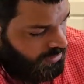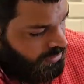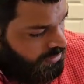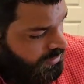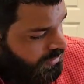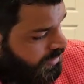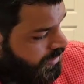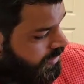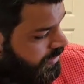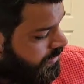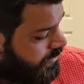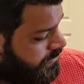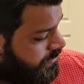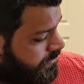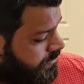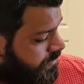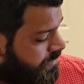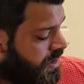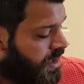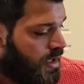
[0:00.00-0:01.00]

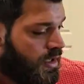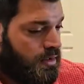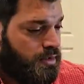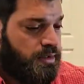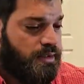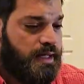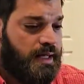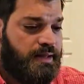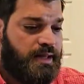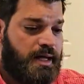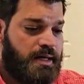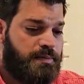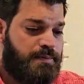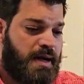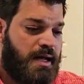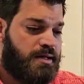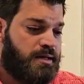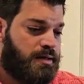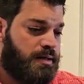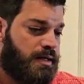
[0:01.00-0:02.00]
So yeah, that's
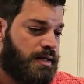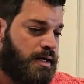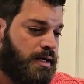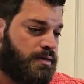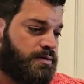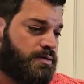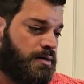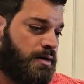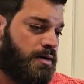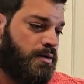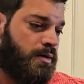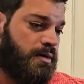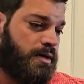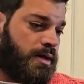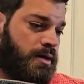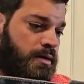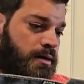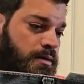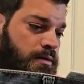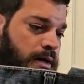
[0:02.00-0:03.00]
basically it. I'll show you what they
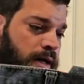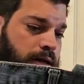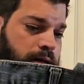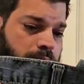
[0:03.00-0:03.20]
look like